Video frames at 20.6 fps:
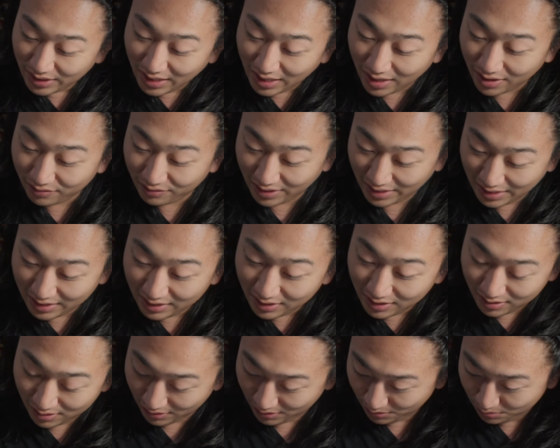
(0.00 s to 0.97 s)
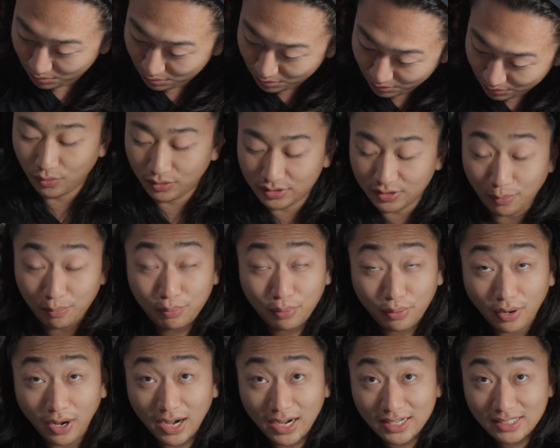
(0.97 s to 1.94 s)
have ended up with the
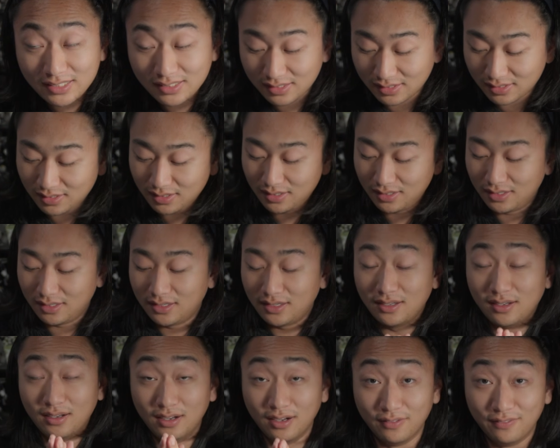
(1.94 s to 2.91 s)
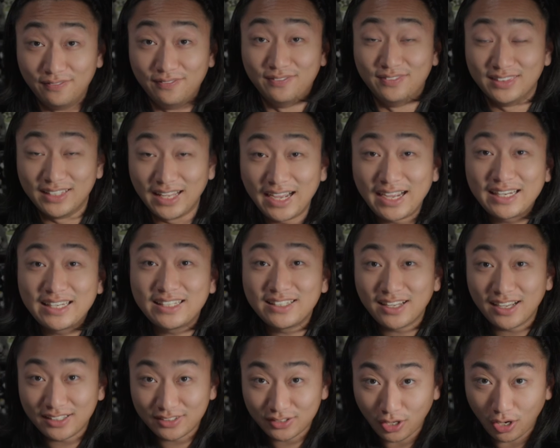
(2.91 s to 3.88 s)
price of
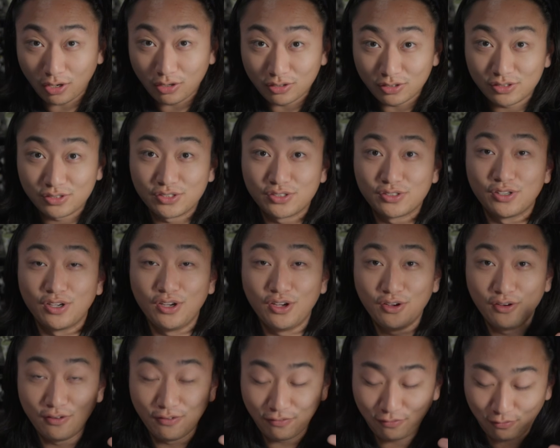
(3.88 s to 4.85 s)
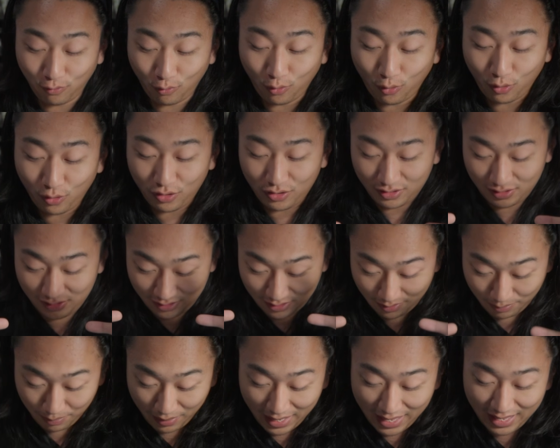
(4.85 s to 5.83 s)
$99 for the
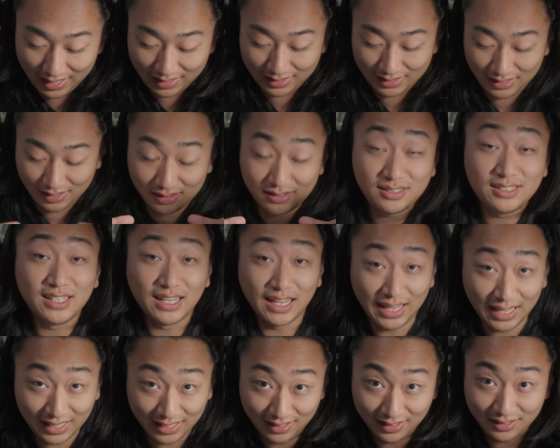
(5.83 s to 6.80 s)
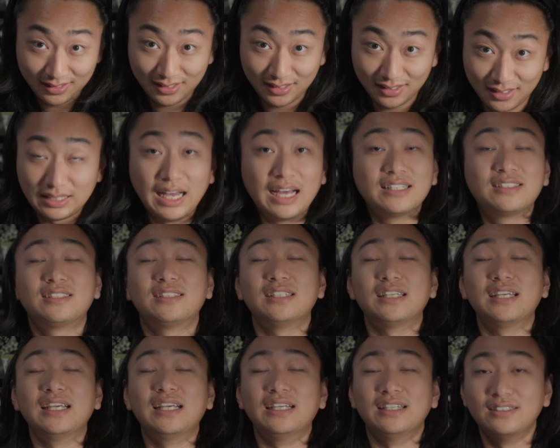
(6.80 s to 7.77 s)
package A. That's
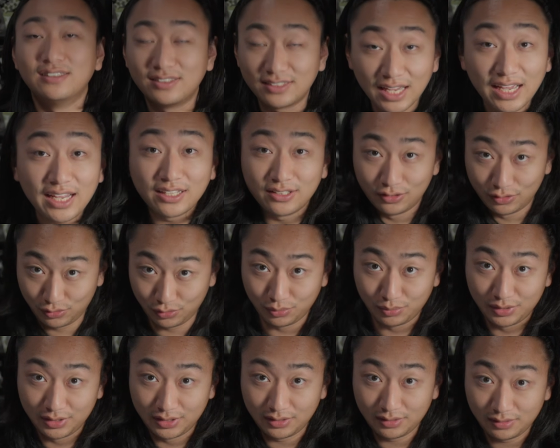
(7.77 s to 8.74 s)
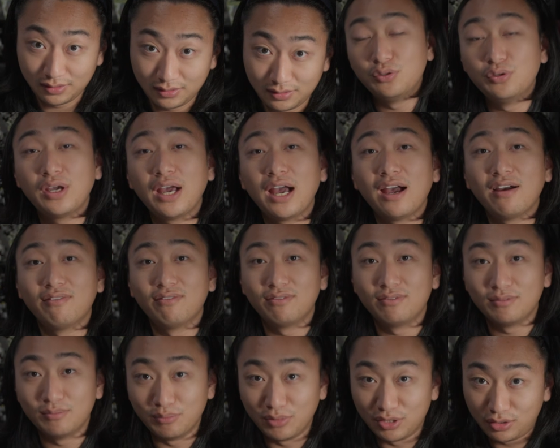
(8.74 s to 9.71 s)
insane to me. You have
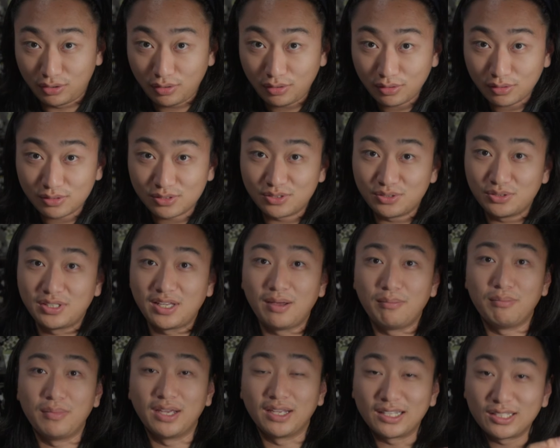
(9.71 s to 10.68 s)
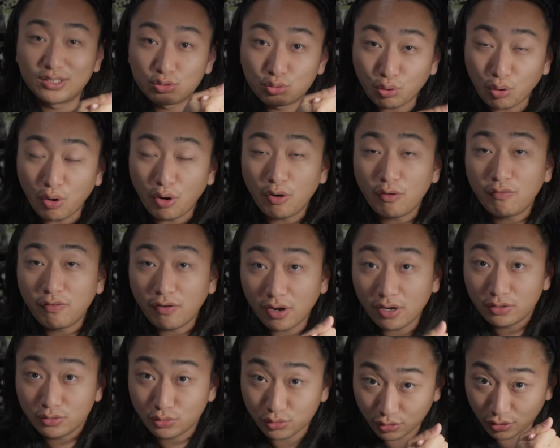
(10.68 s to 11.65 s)
materials, you can make
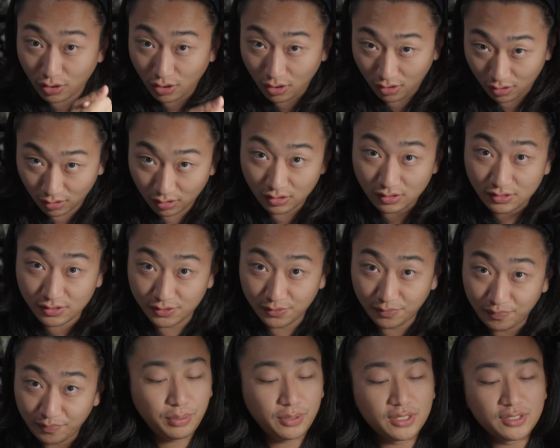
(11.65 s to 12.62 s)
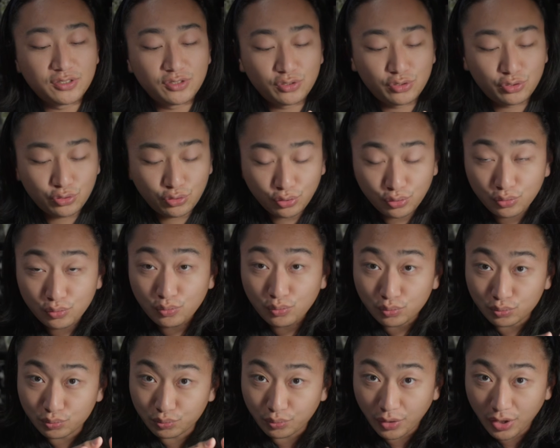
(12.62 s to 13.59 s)
1,200 cards plus 2
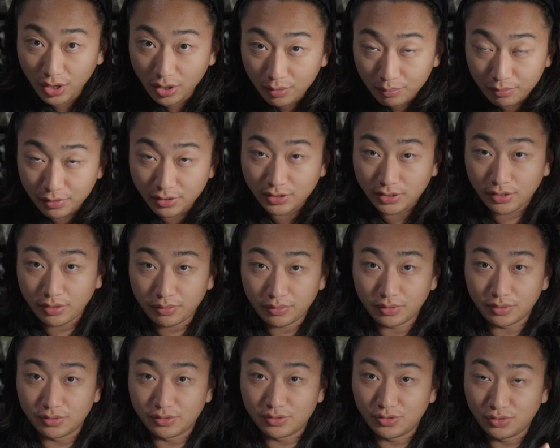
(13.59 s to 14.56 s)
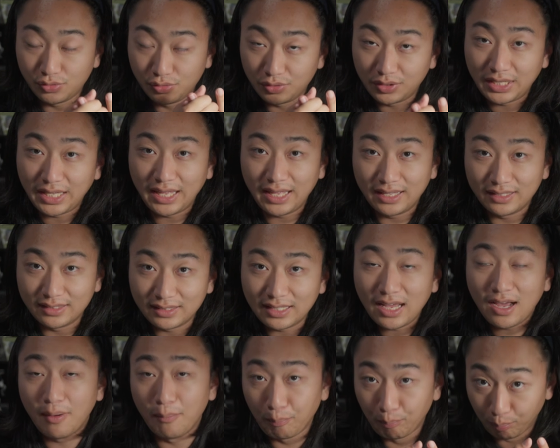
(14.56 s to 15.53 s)
rare materials you
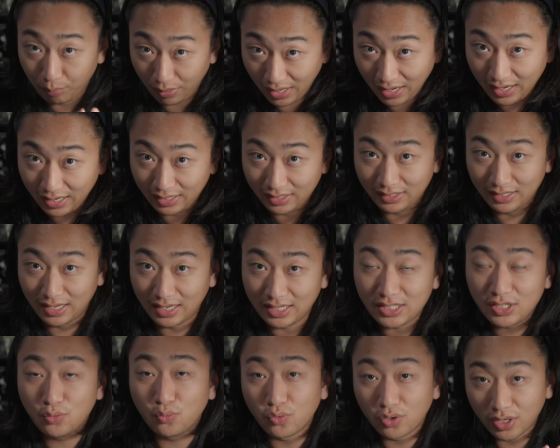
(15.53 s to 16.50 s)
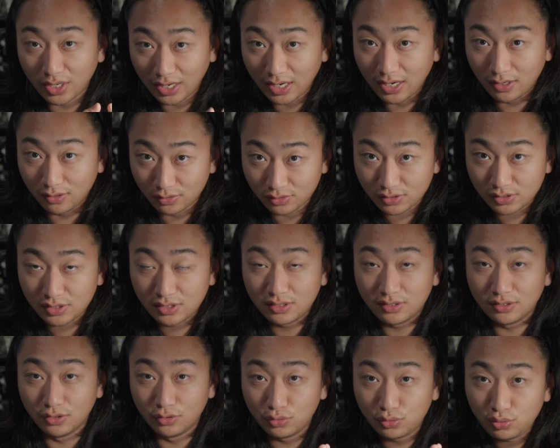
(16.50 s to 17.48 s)
cannot buy anywhere else.
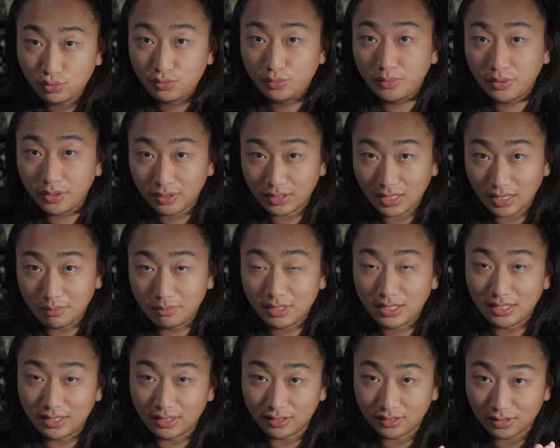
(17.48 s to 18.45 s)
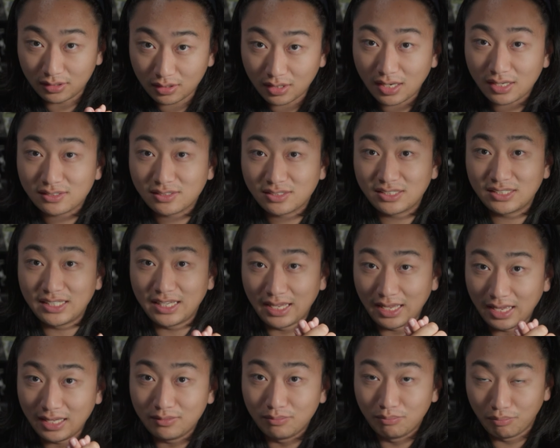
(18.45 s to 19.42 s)
The 2 mil laminating, glossy
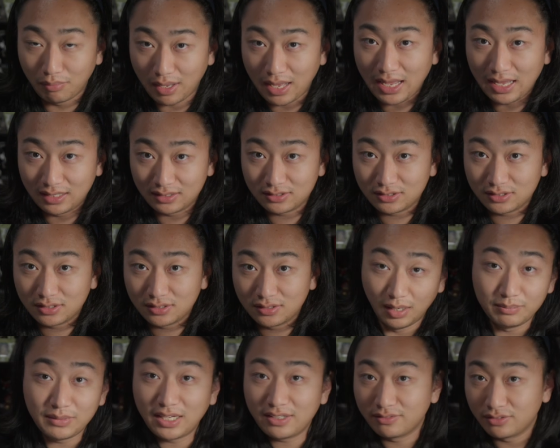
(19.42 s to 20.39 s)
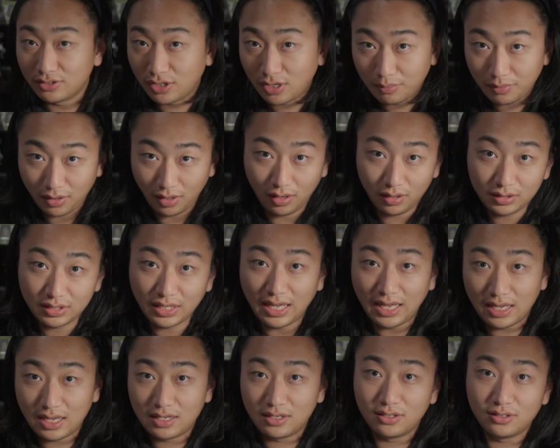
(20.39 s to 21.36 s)
and matte. I'm not even talking about all the
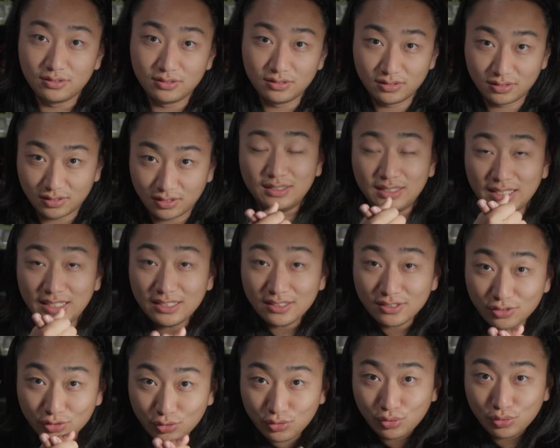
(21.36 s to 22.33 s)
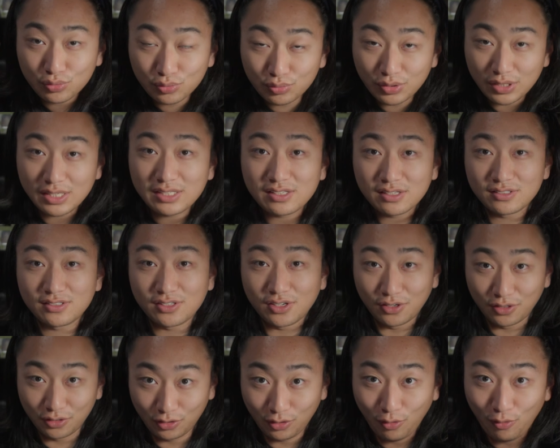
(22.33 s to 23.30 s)
add-ons. These 2 reasons
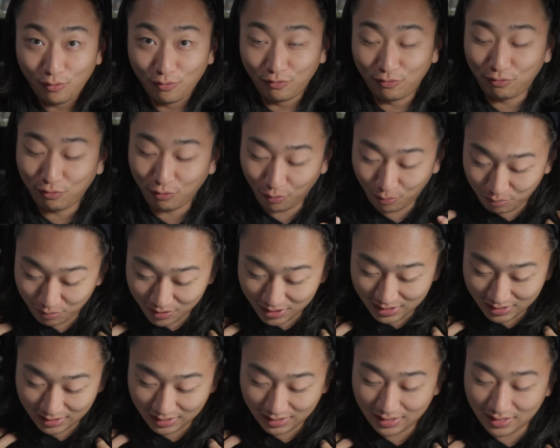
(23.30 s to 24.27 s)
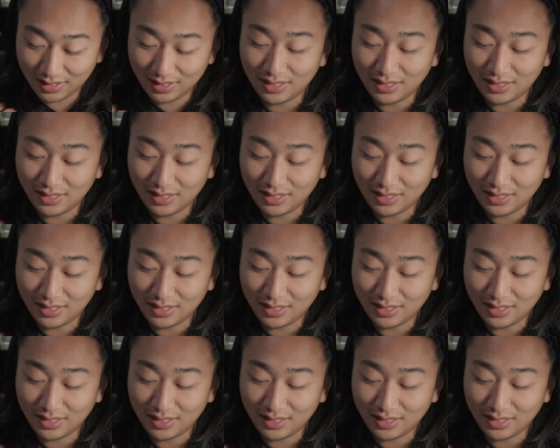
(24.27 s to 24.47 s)
alone for me